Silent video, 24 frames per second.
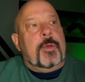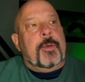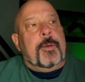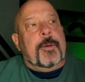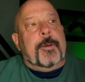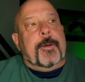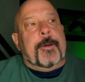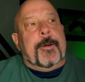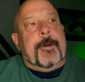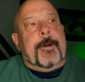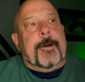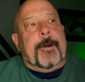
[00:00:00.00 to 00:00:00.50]

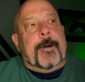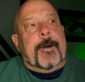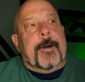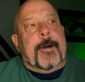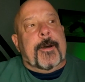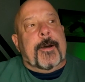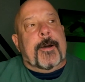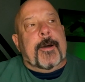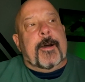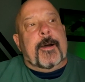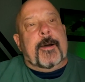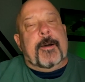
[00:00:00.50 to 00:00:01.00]

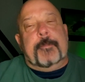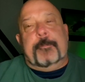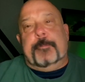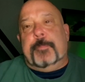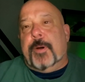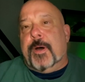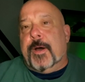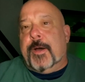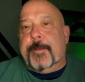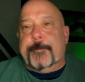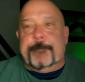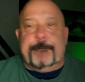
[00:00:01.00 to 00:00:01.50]

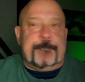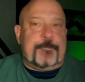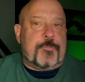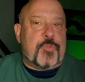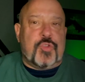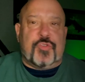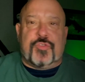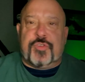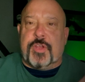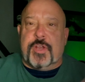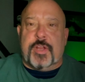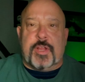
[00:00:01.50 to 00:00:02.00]
But
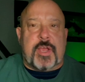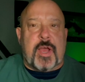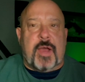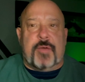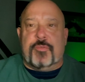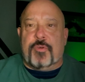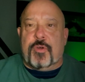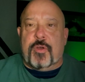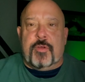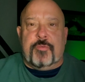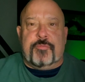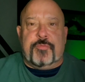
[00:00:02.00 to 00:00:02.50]
just going to
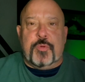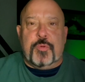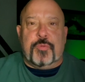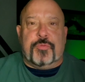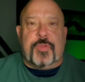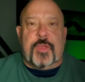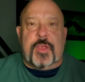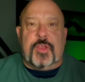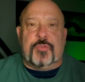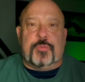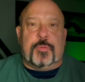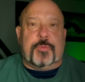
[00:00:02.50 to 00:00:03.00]
cover a few
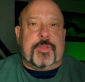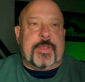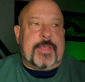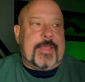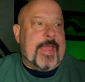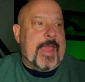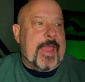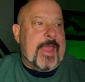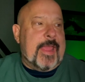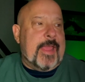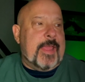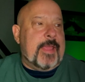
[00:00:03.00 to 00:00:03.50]
things with the
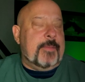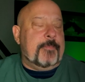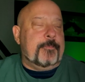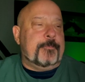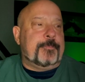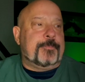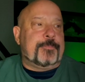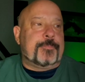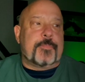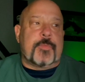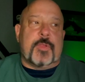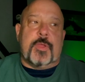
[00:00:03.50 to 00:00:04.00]
game,
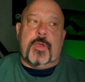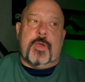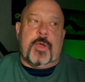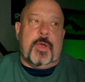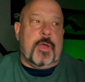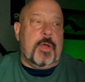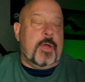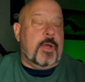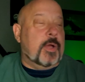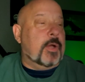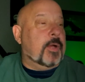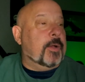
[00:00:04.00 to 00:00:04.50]

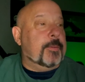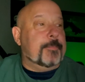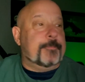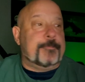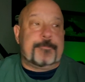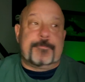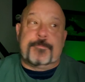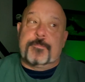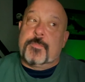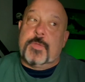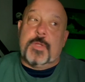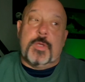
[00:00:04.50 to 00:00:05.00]
a
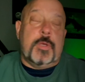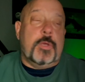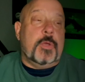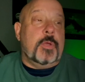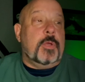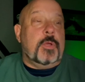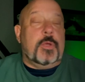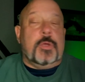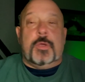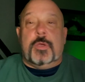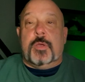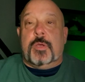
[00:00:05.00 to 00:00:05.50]

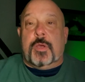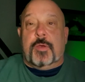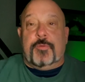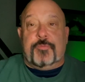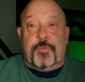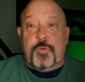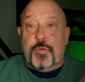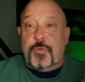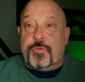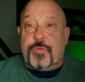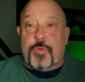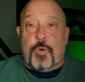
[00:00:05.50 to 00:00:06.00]

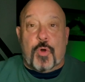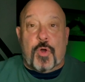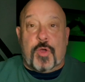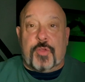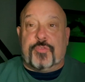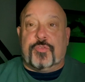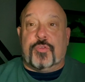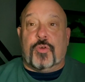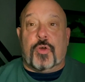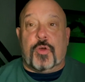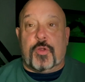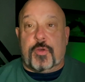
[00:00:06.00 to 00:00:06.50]
few
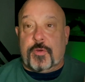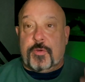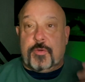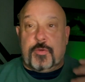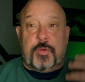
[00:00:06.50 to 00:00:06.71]
thoughts on,